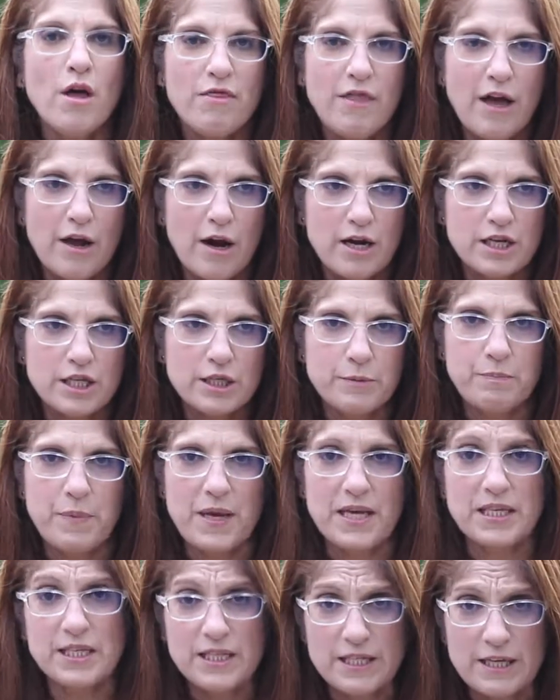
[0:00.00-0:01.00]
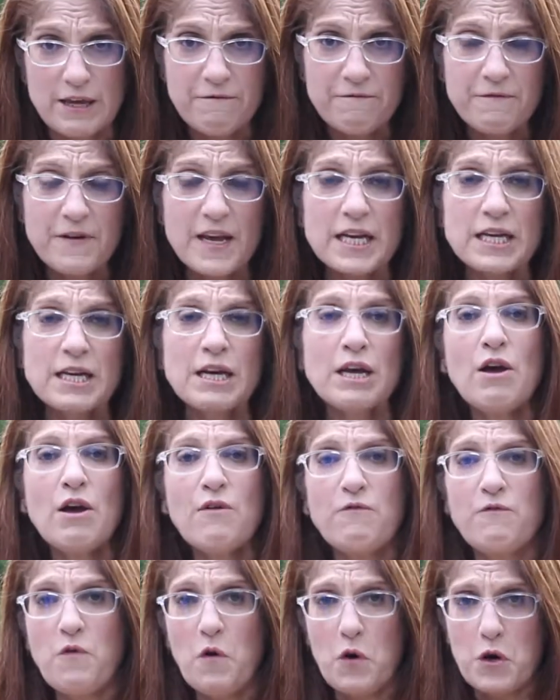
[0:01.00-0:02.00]
that are specific
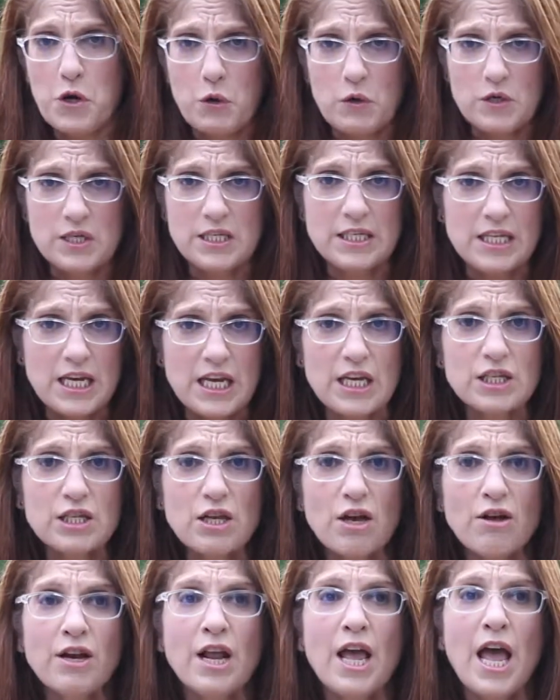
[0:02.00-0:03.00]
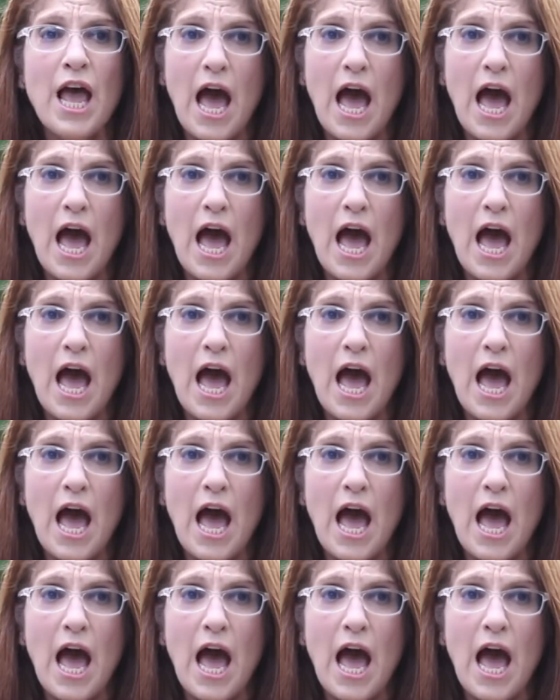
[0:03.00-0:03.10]
for your season,